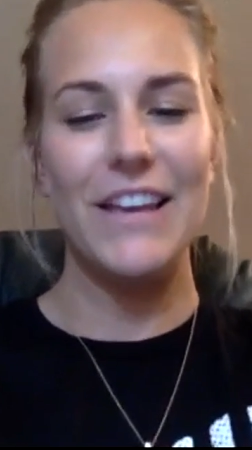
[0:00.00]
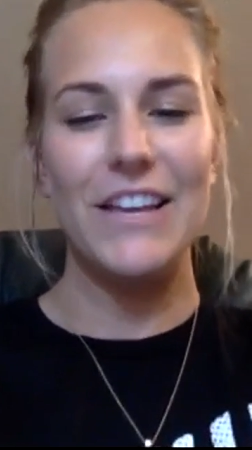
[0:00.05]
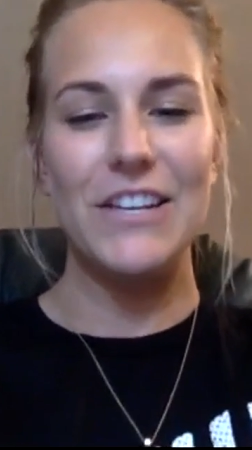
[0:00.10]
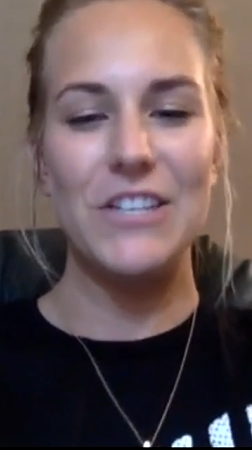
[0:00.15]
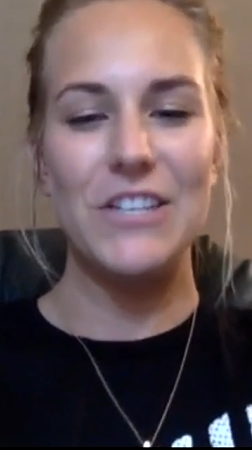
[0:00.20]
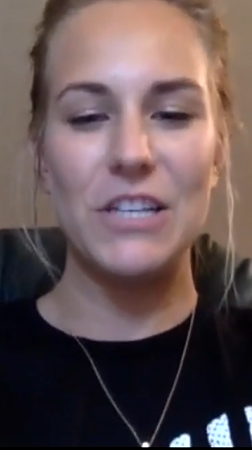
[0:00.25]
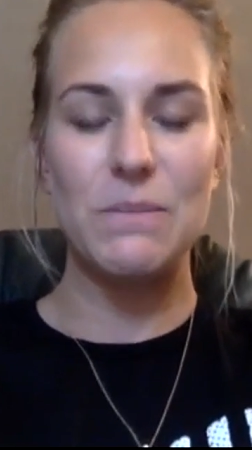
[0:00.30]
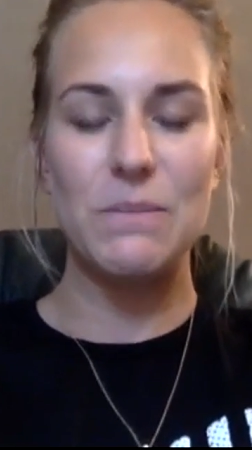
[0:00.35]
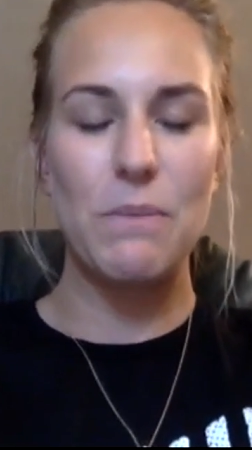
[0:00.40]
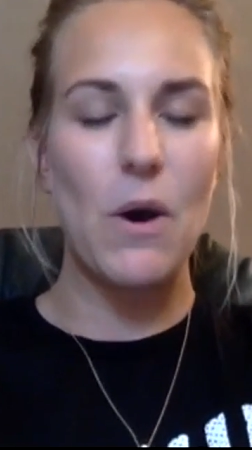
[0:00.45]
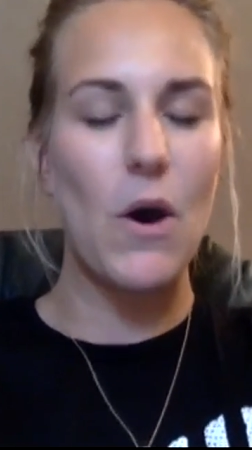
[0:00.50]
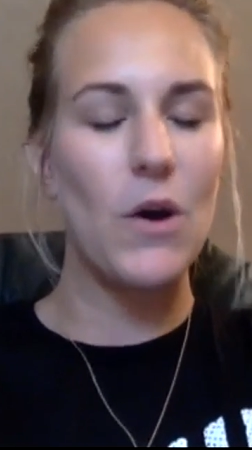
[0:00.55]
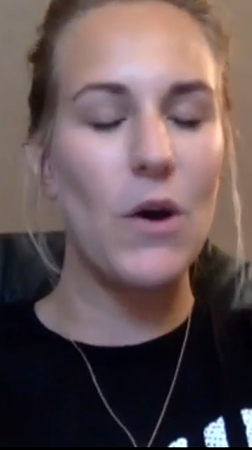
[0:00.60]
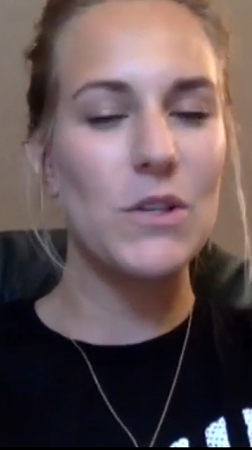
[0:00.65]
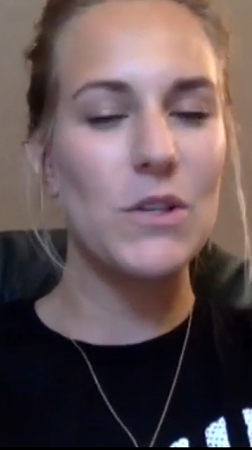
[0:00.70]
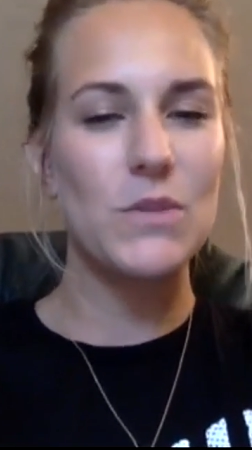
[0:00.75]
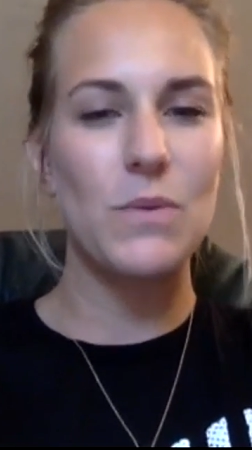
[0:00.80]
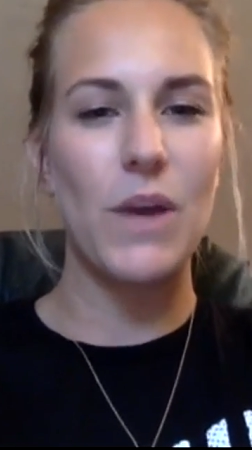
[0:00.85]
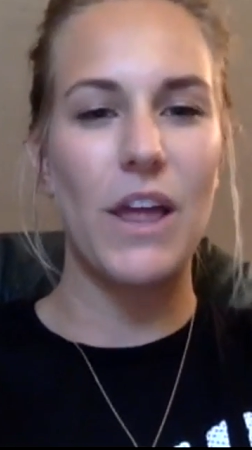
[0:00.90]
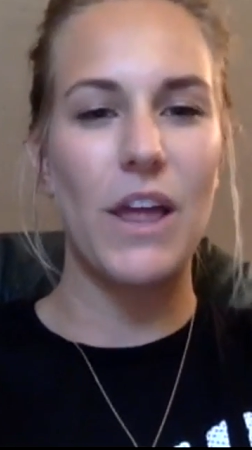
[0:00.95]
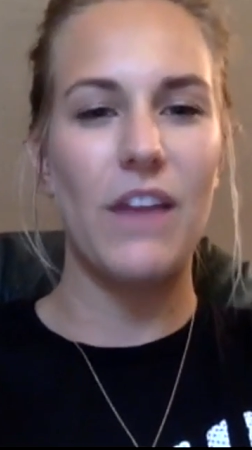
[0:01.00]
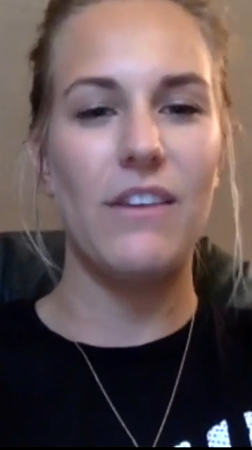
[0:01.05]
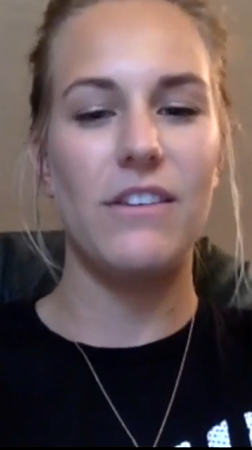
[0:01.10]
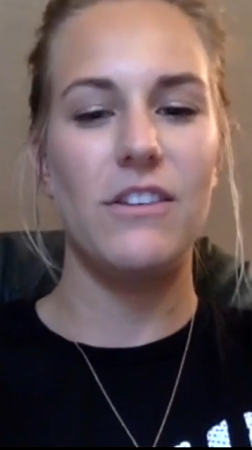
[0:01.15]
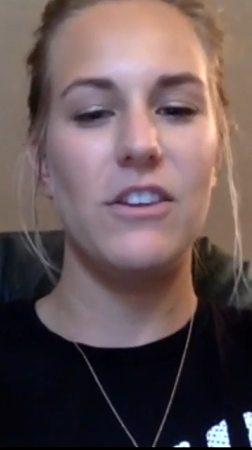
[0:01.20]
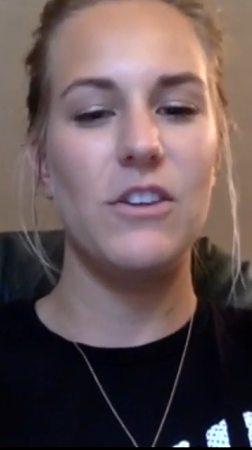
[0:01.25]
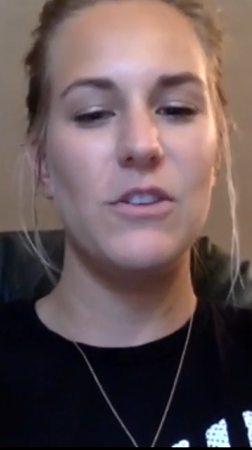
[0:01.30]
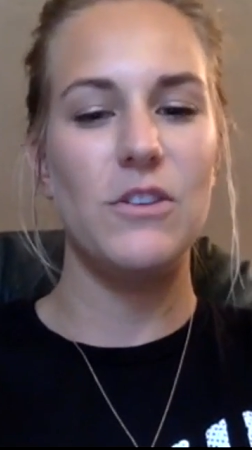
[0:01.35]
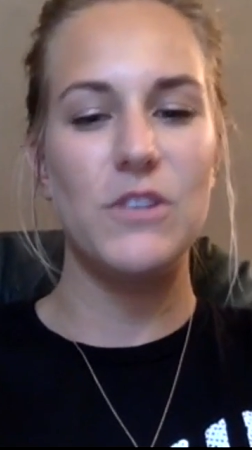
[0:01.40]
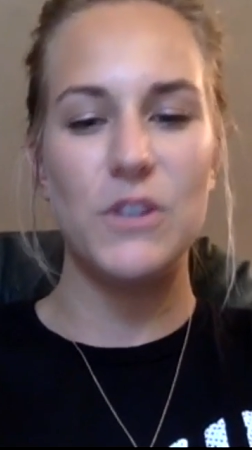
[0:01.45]
just post when
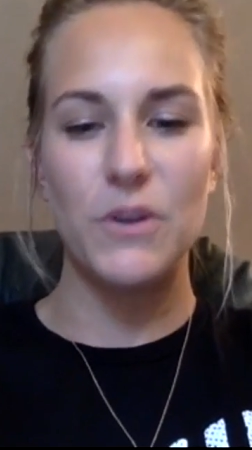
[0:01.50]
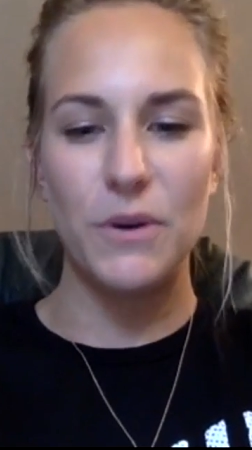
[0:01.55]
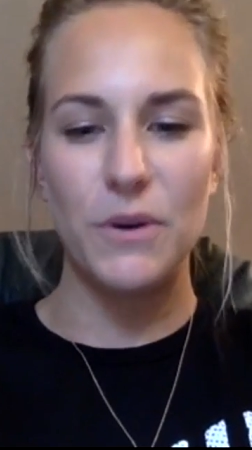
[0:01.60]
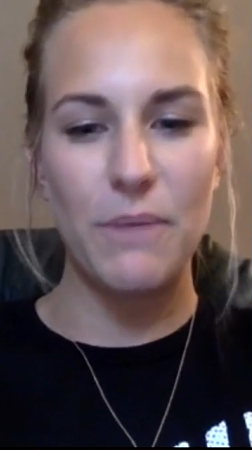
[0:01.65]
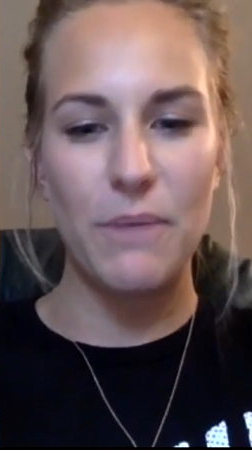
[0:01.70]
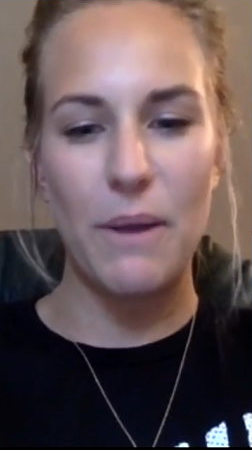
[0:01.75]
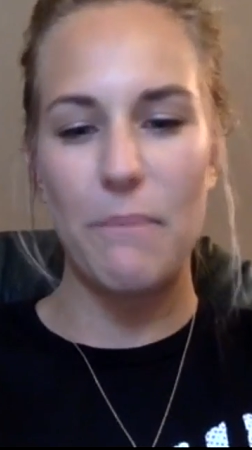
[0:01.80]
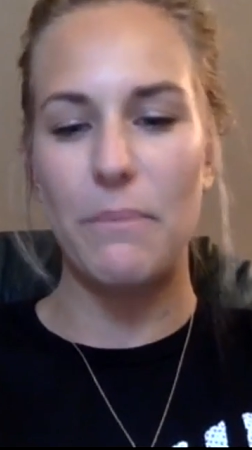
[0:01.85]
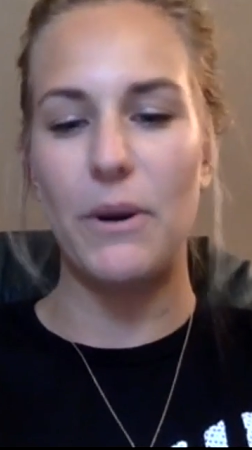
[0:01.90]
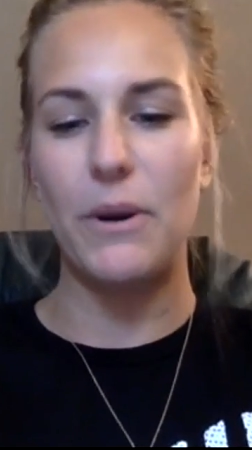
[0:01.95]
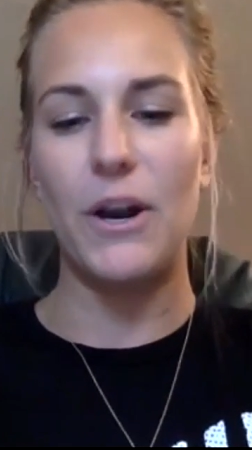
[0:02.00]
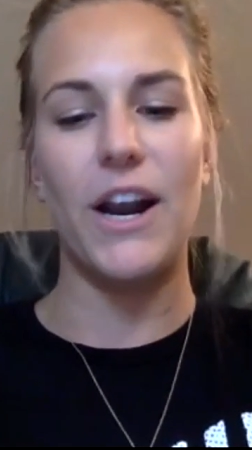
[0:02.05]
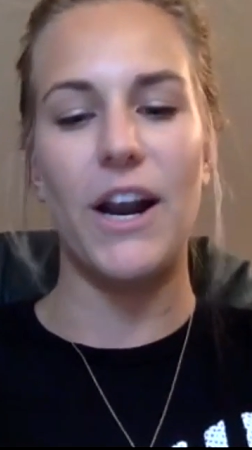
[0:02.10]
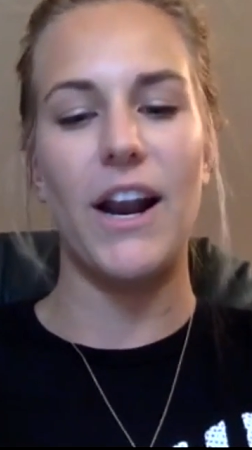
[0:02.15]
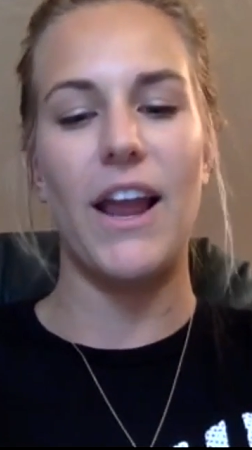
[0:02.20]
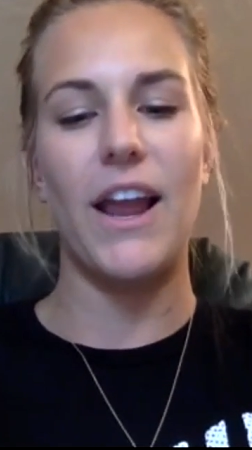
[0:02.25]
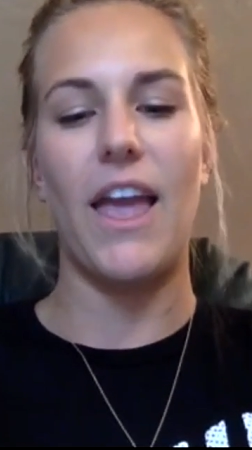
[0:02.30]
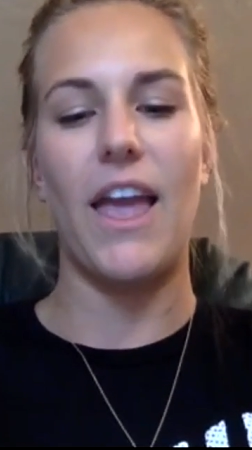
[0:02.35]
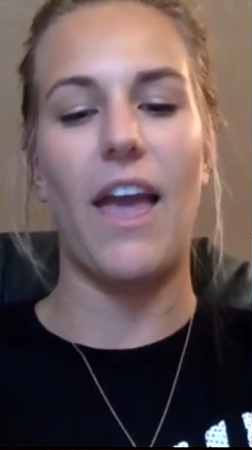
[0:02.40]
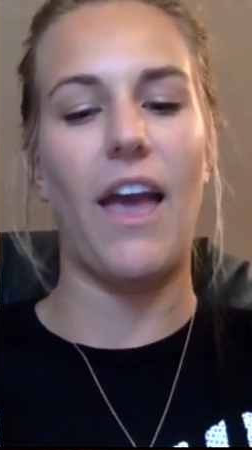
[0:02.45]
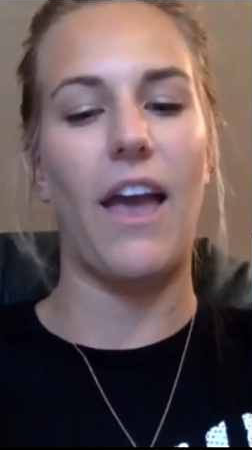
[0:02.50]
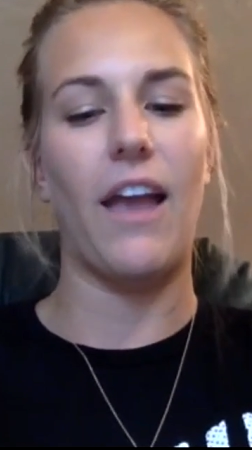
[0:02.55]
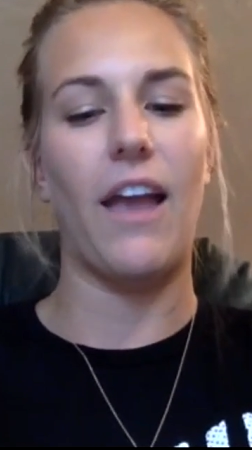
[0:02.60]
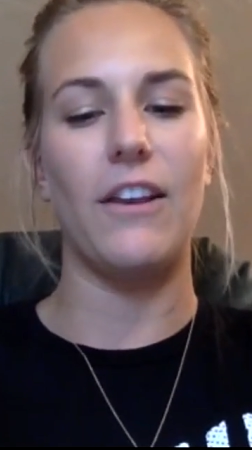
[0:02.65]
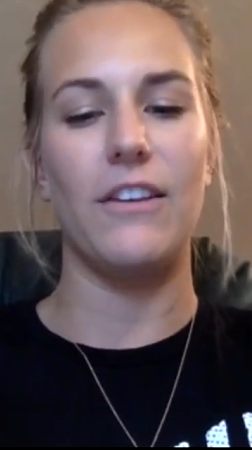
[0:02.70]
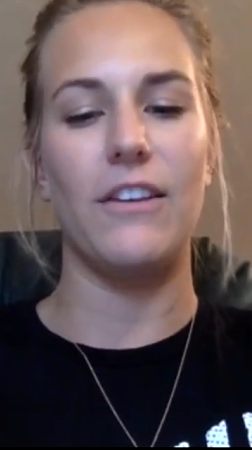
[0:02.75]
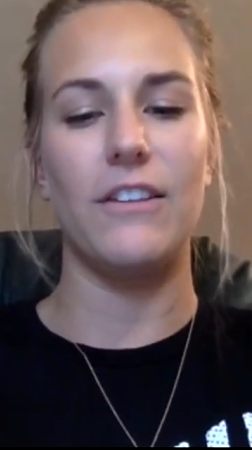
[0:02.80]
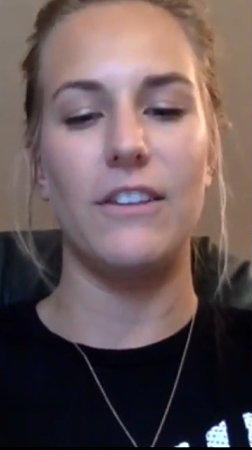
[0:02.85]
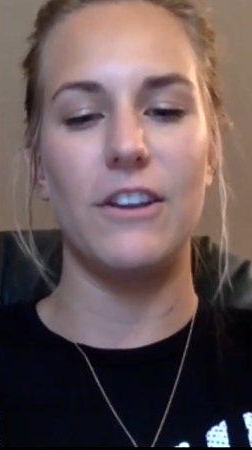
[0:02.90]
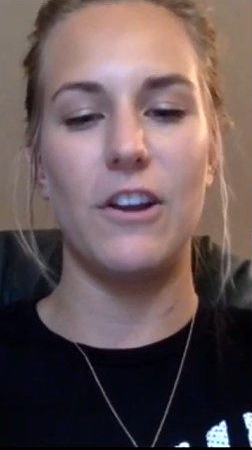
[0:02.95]
you do remember
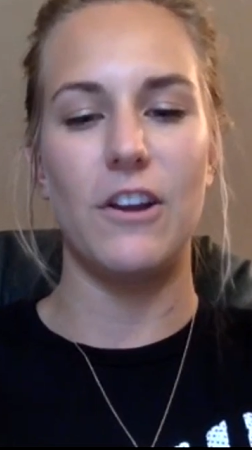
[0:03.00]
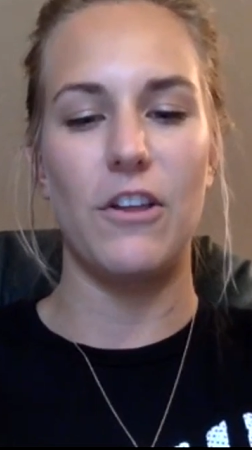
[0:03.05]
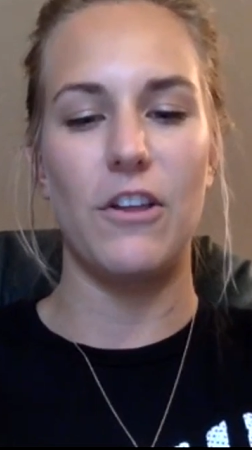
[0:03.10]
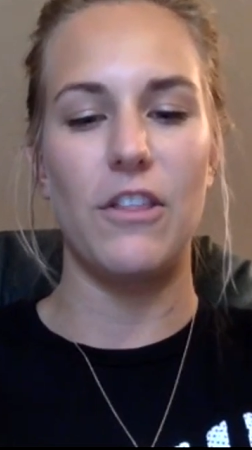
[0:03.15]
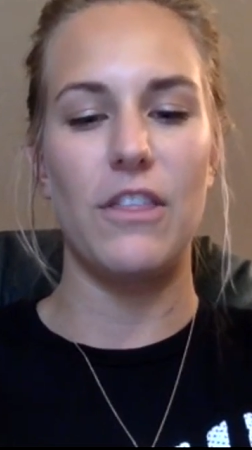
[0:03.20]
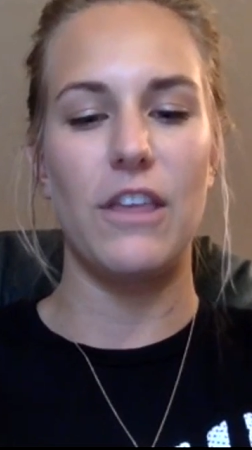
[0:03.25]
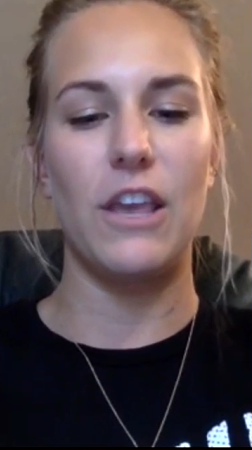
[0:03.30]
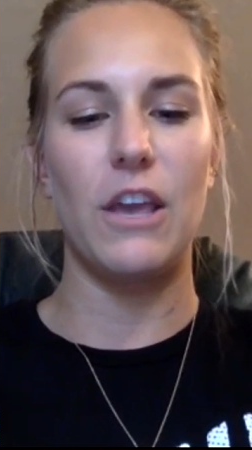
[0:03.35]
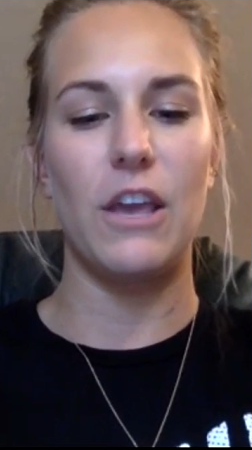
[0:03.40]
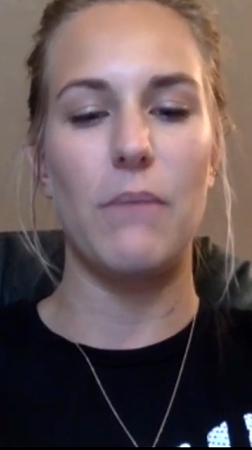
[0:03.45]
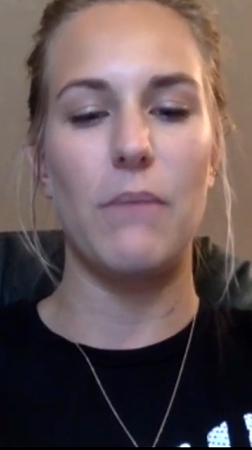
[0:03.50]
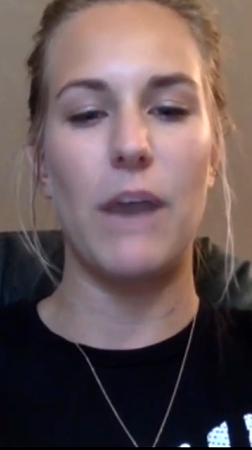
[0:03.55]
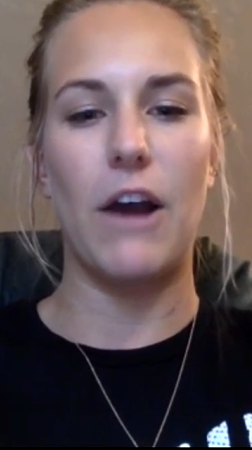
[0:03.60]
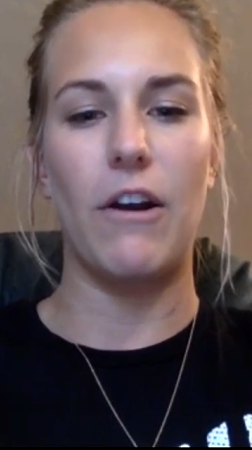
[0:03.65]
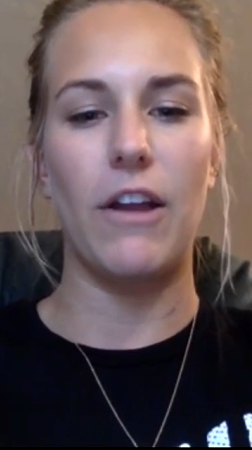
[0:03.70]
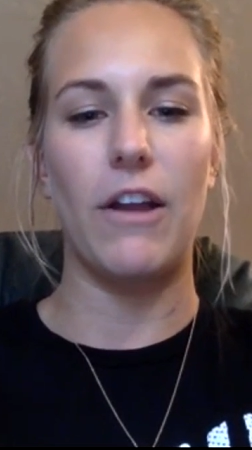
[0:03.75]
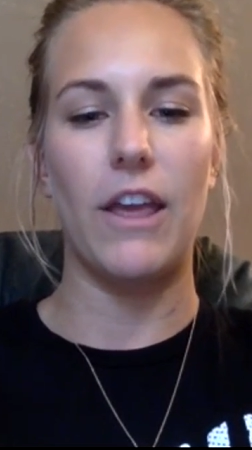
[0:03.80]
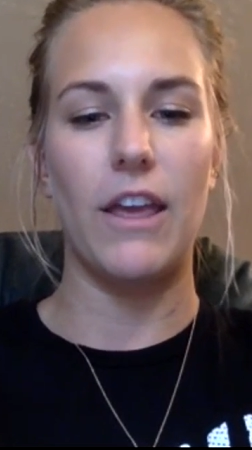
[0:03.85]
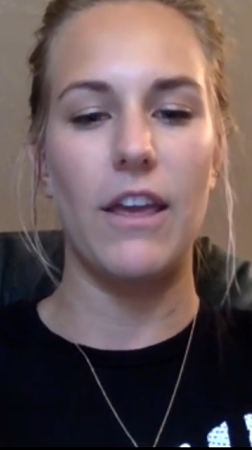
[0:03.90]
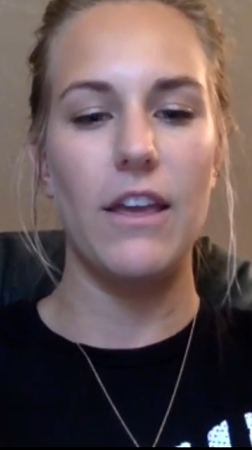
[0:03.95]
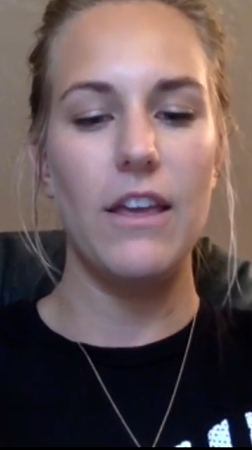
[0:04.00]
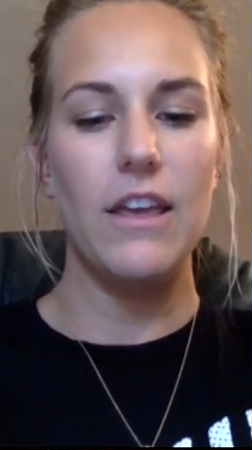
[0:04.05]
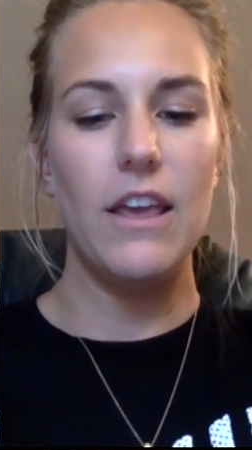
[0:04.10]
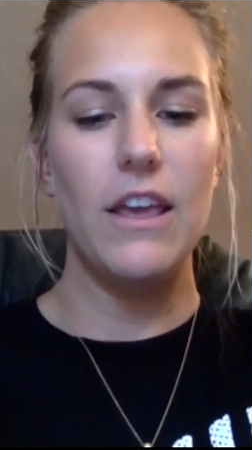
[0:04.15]
and, you think about it.